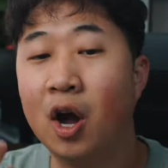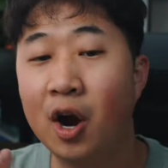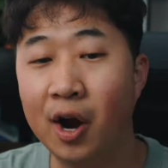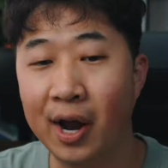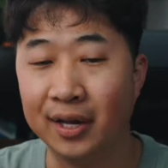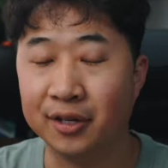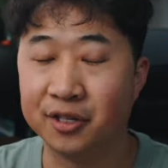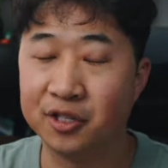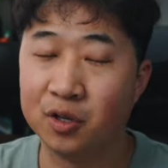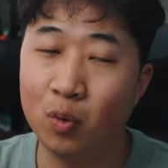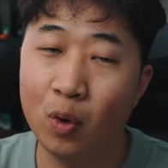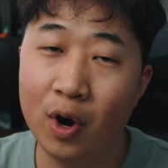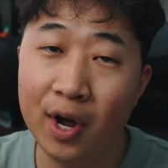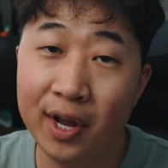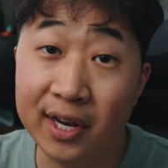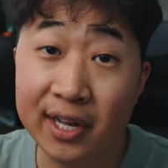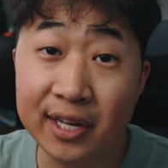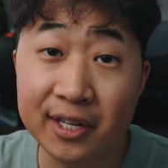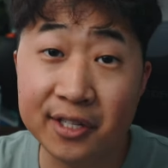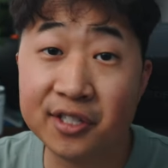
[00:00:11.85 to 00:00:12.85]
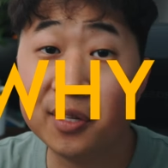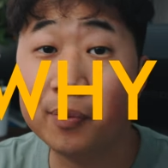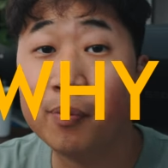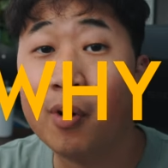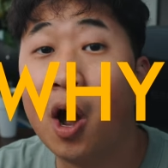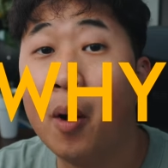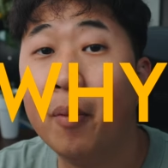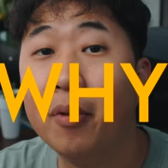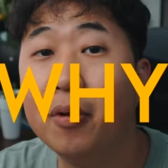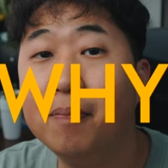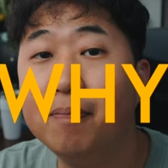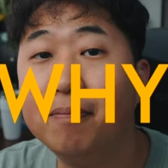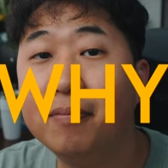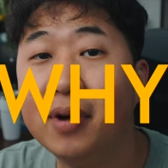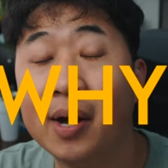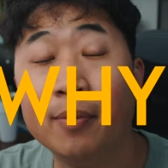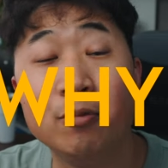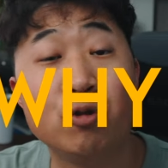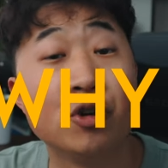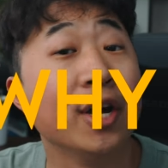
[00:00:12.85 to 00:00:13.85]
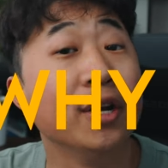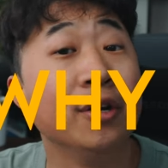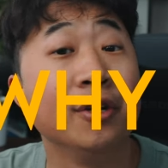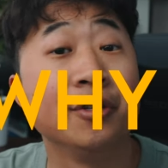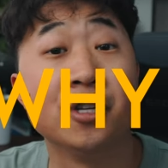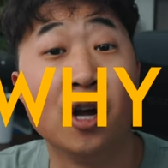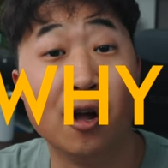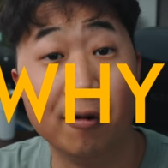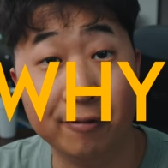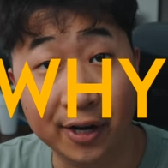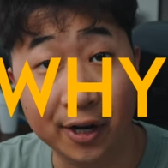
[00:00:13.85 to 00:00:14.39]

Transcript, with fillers: All right, so what is the problem I'm trying to solve